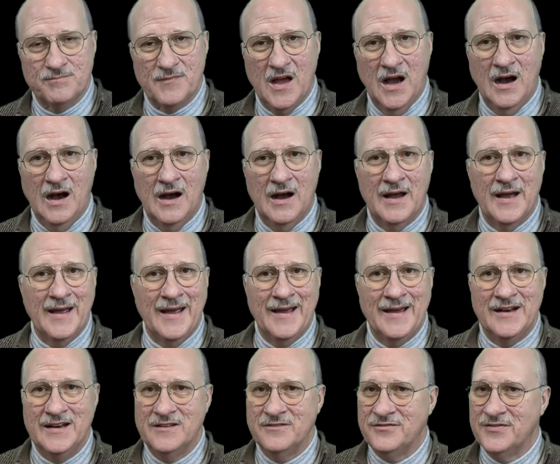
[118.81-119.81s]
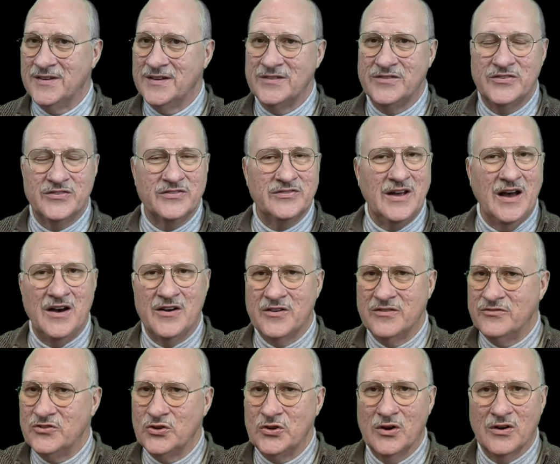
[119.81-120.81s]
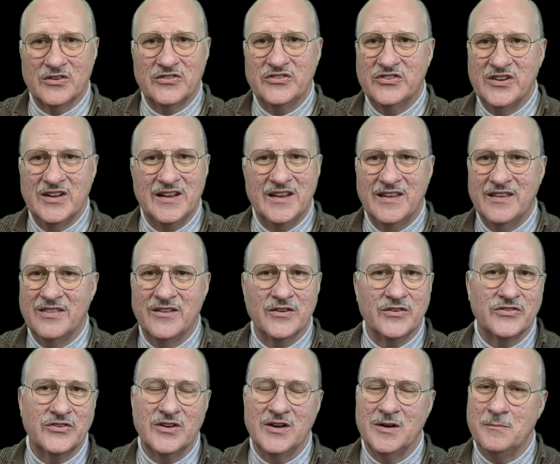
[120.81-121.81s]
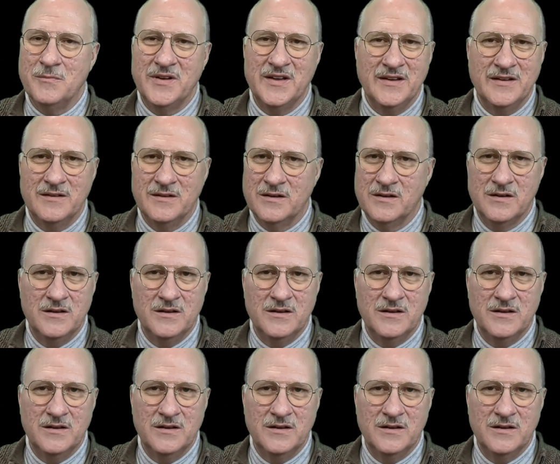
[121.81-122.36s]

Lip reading: And if it's out of New York City, there's going to be